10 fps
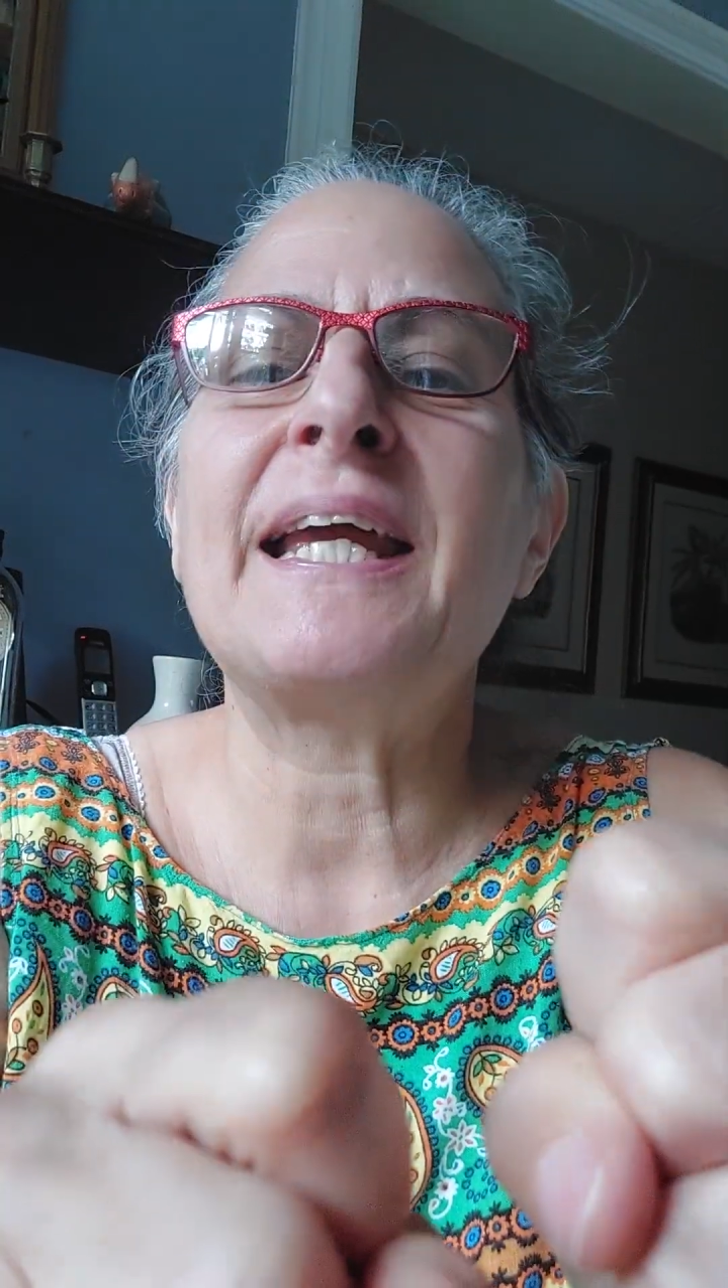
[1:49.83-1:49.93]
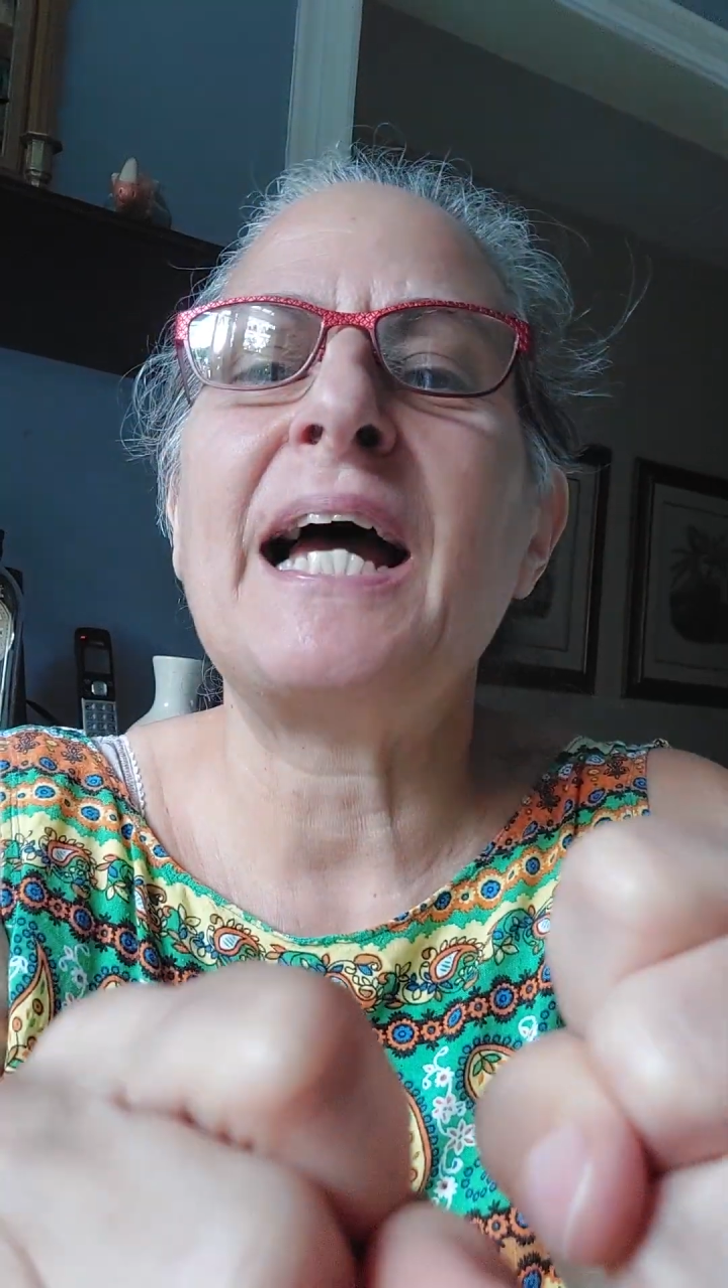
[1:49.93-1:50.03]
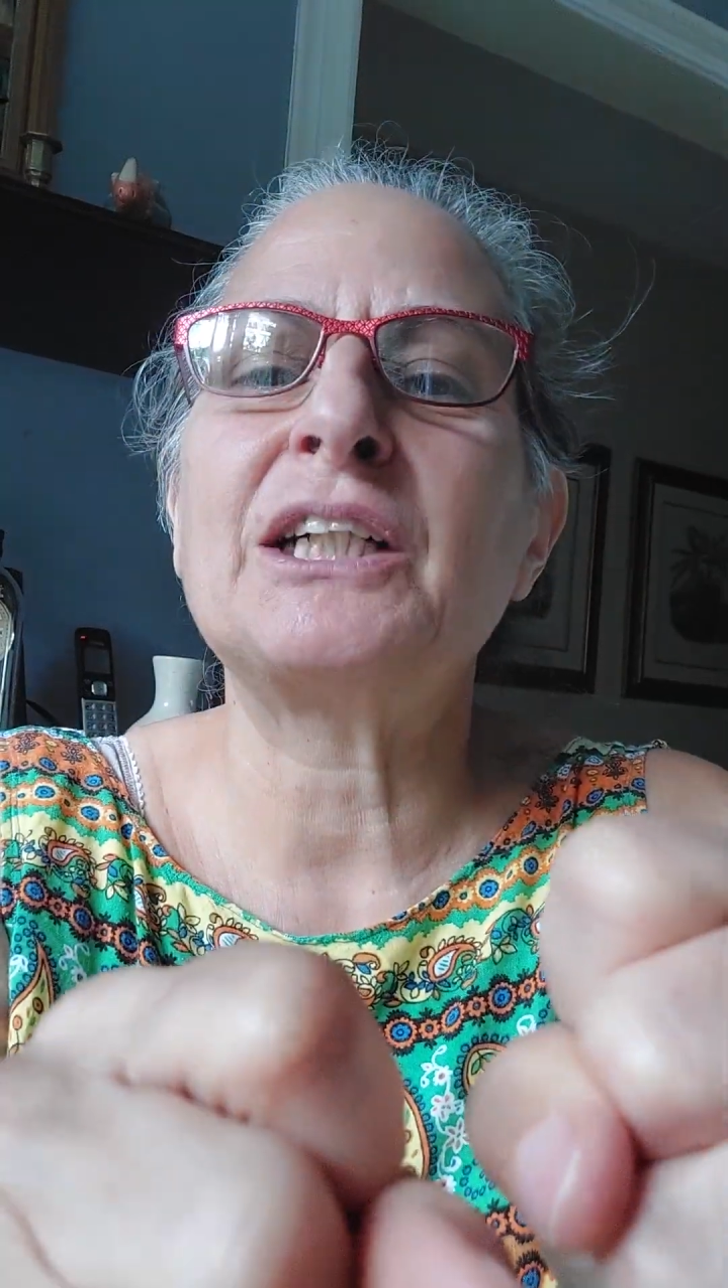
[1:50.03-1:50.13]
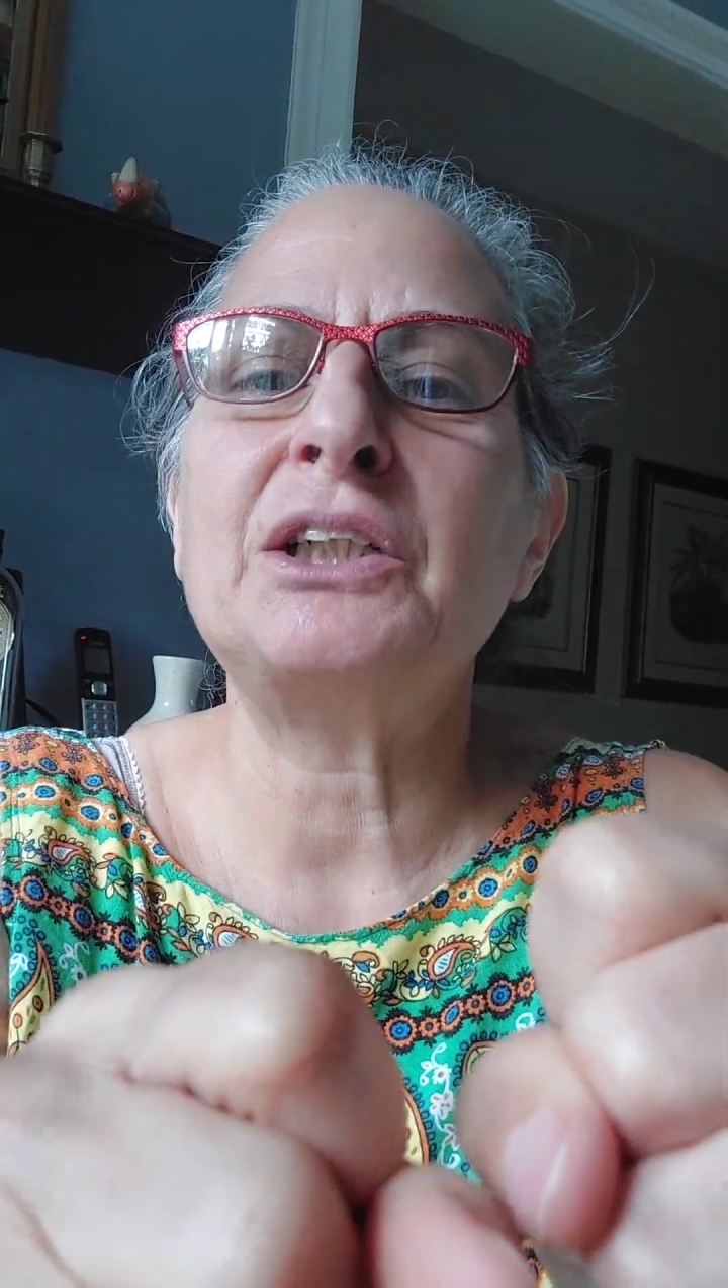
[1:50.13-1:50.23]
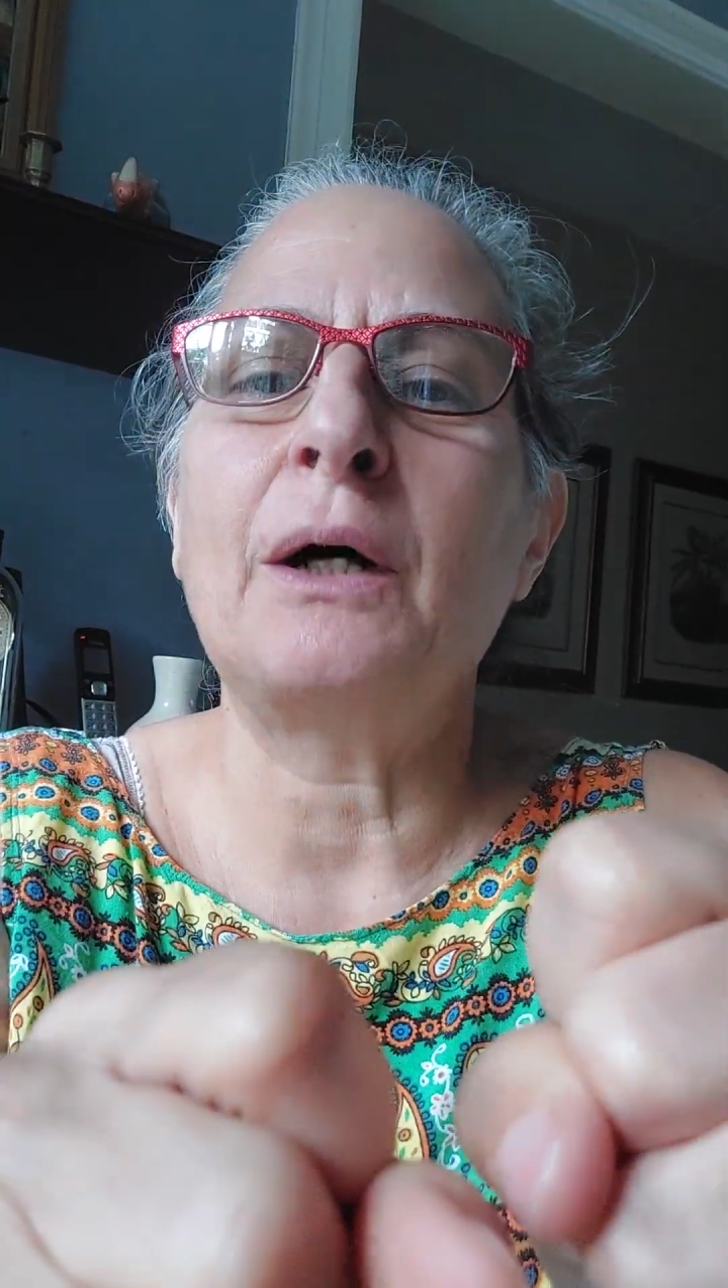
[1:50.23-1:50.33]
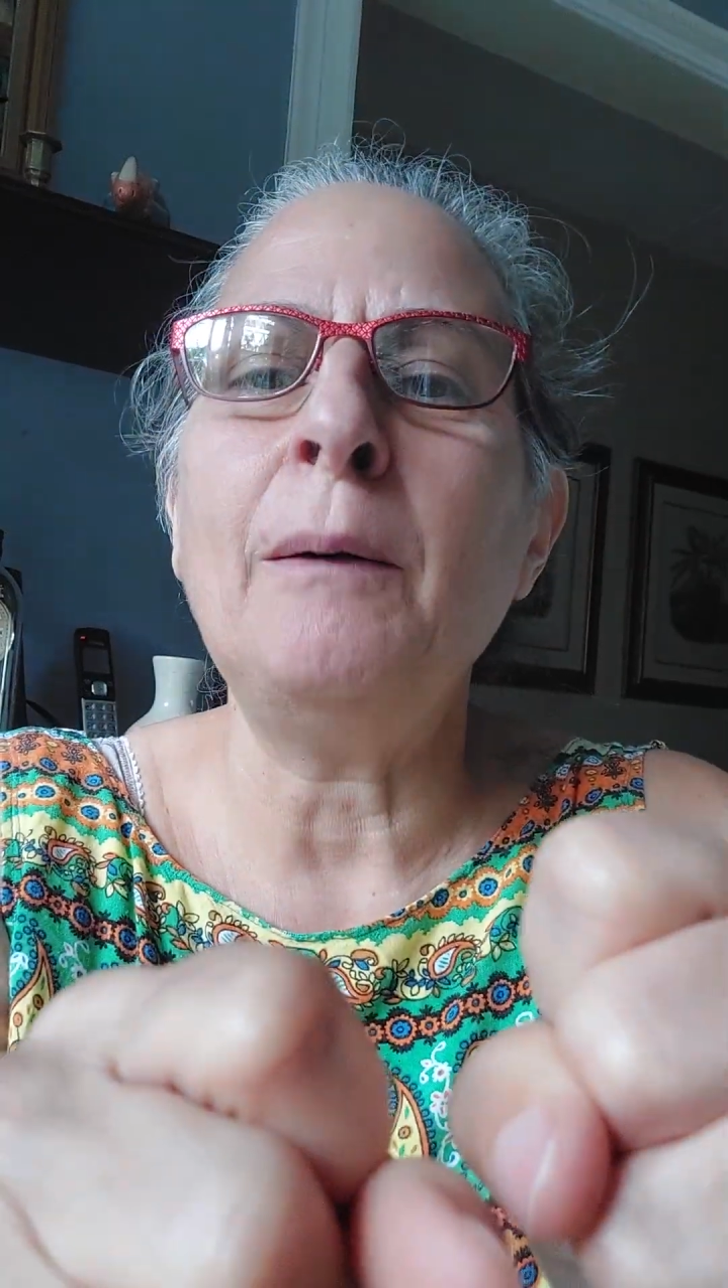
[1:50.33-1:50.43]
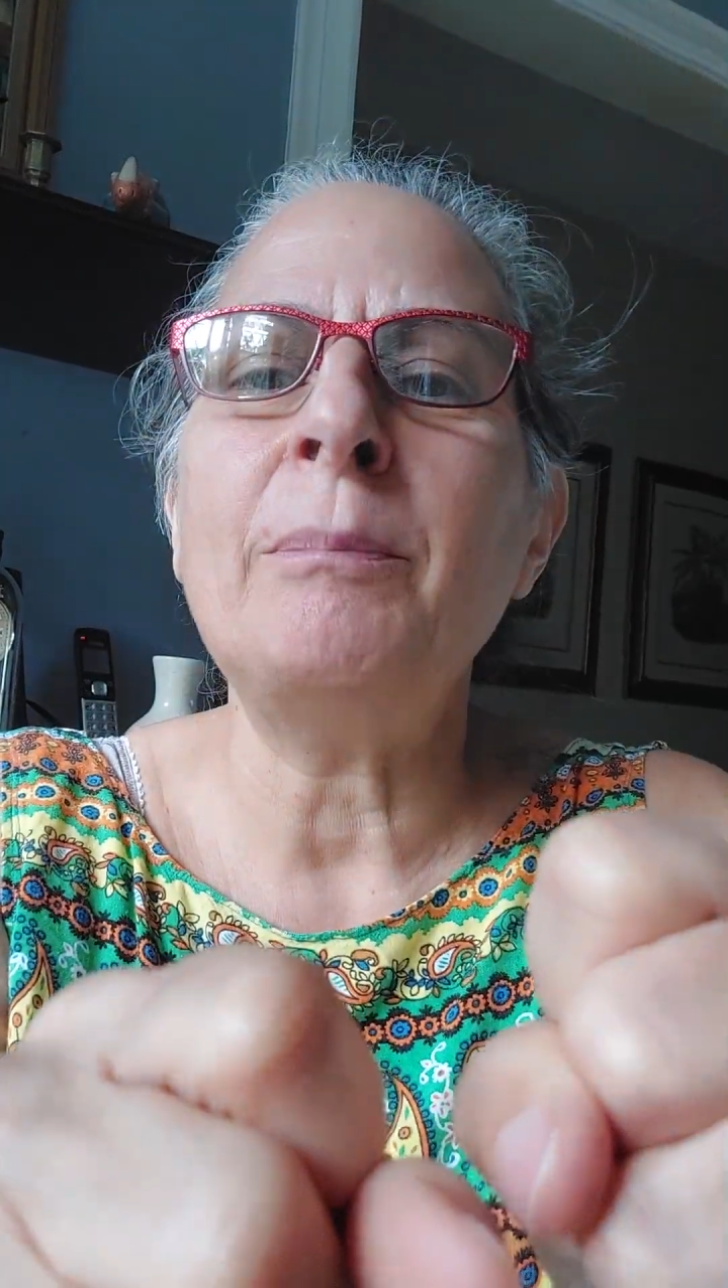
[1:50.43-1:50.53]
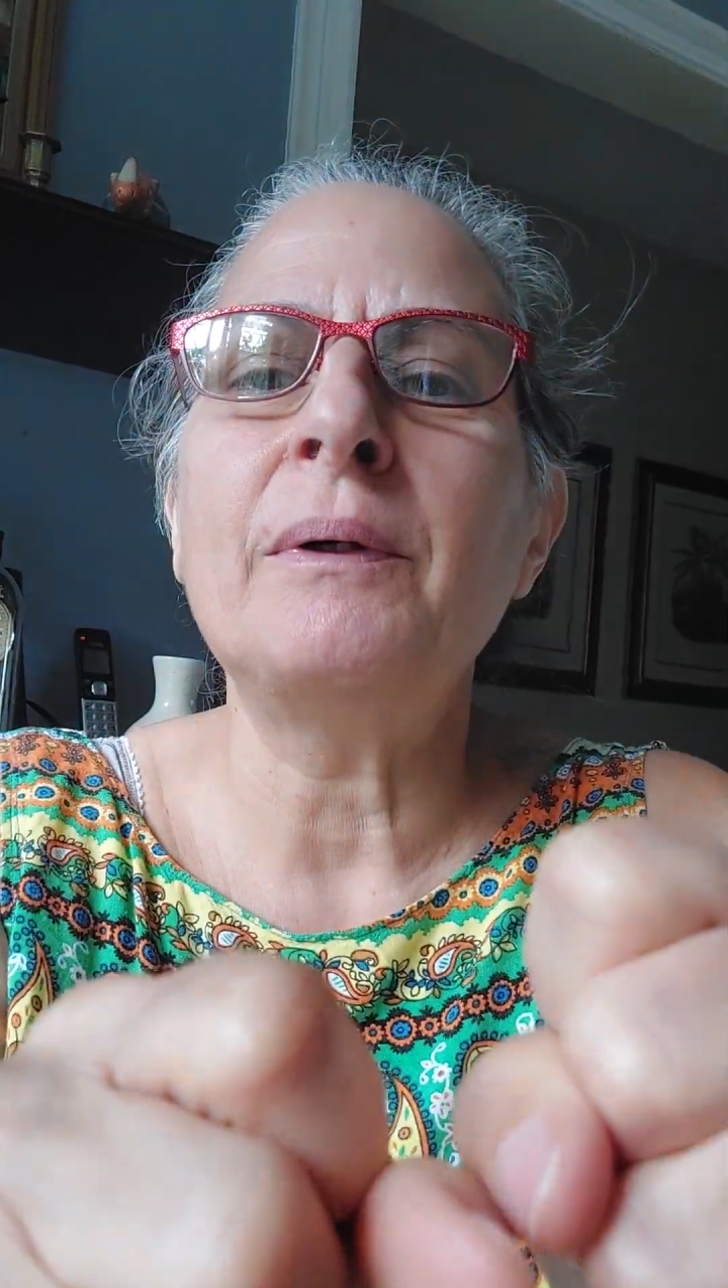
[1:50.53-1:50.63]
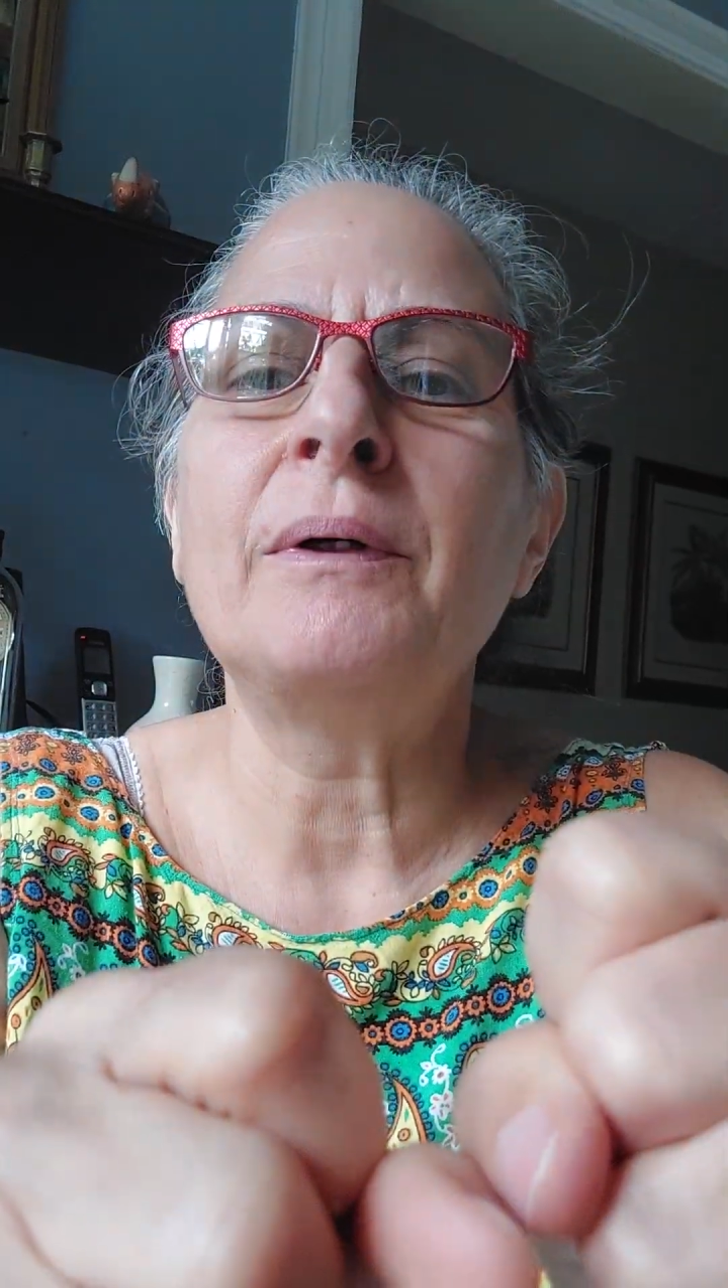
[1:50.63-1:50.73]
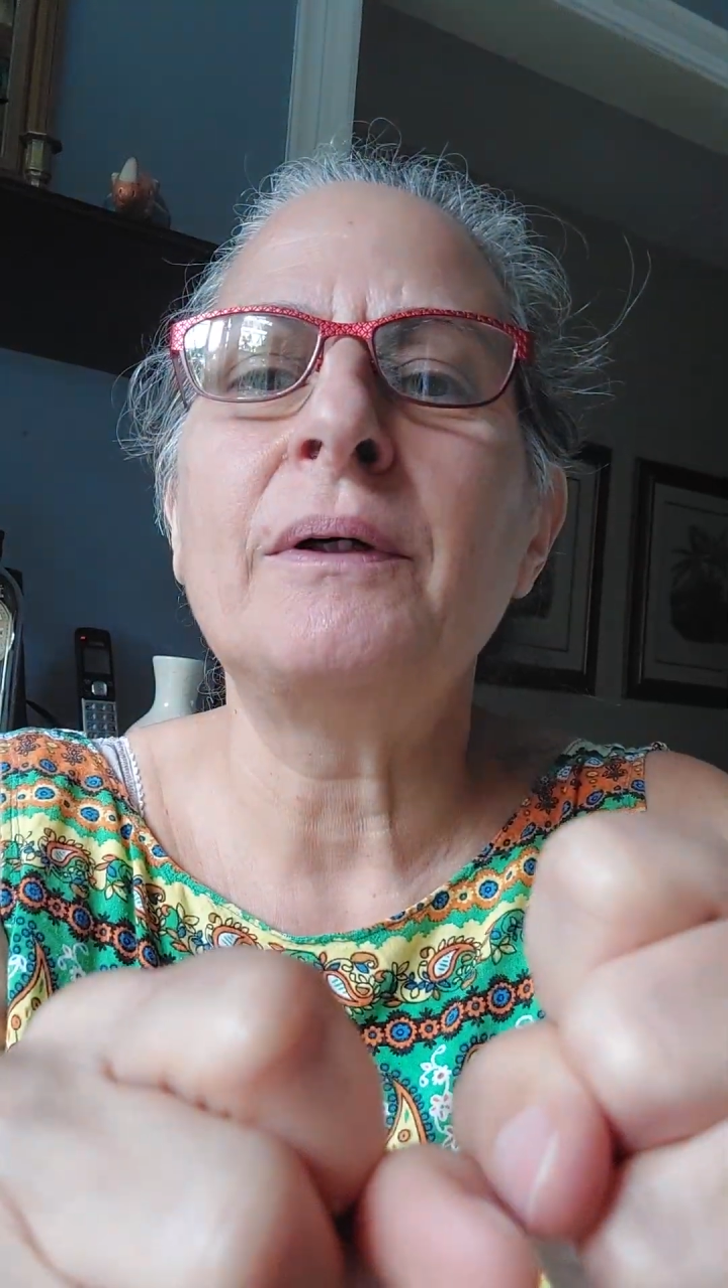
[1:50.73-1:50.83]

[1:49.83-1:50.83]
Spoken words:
catch up,